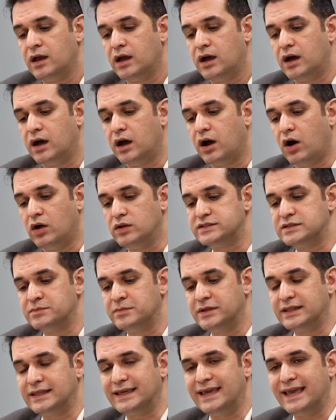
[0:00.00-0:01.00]

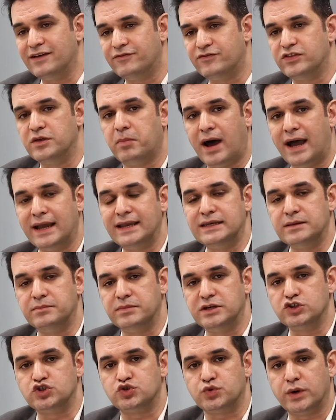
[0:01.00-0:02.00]
Ultimately, if the Biden
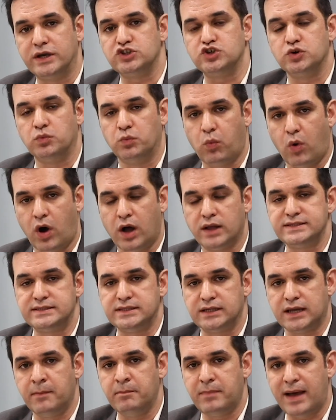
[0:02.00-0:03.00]
administration wants to
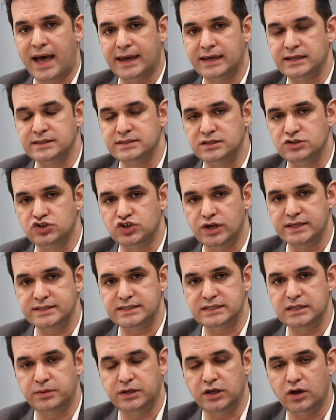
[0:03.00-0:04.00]
come back into the
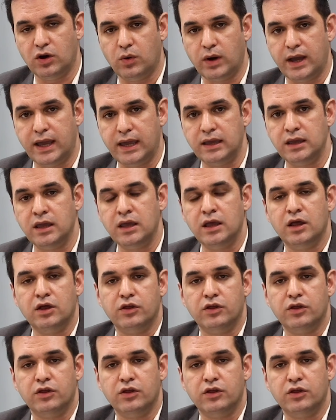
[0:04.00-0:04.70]
JCPOA